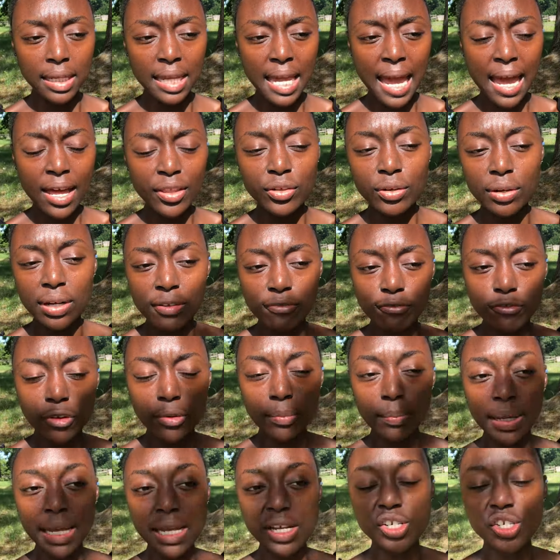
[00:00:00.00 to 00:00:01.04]
gather
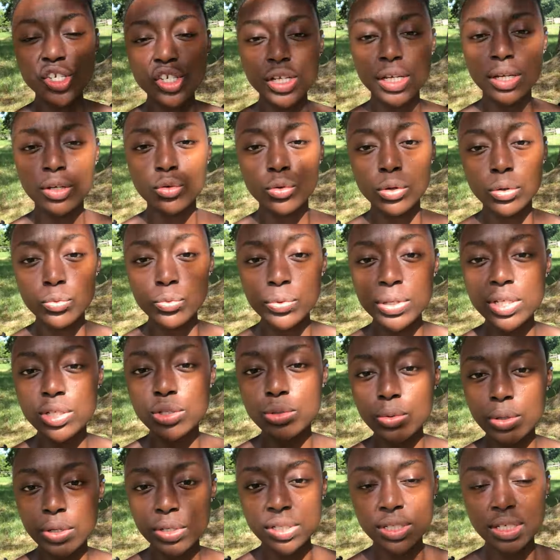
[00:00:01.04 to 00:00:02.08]
information or
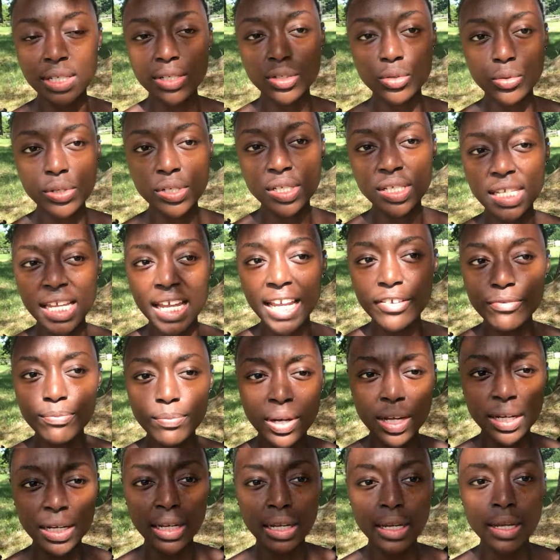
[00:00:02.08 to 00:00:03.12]
resources or save
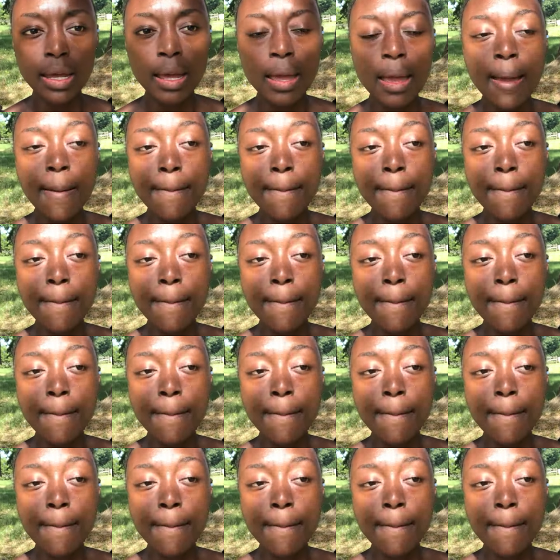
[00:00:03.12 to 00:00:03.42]
money